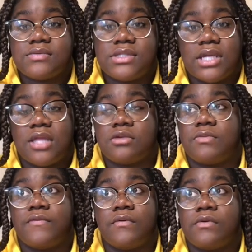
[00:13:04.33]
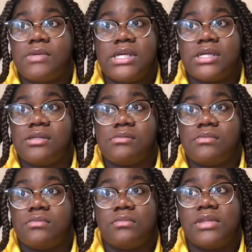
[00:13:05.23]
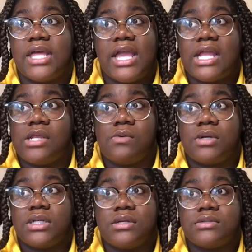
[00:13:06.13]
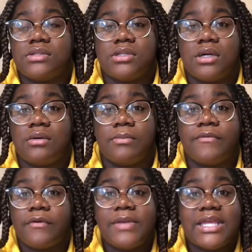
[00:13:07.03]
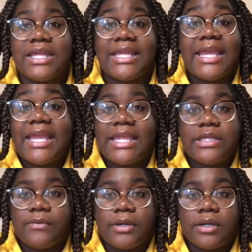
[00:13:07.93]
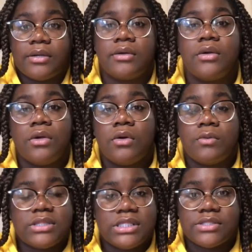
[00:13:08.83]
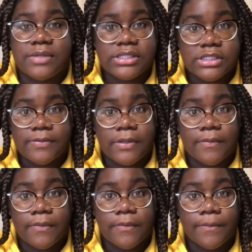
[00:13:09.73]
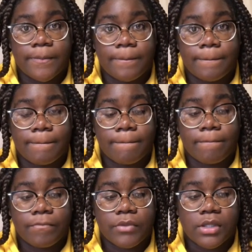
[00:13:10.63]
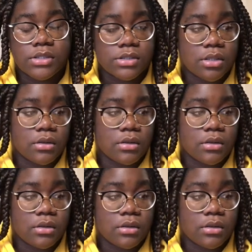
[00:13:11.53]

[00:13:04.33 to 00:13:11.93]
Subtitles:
together before we can let anyone else, before we can get anywhere with these racist people. So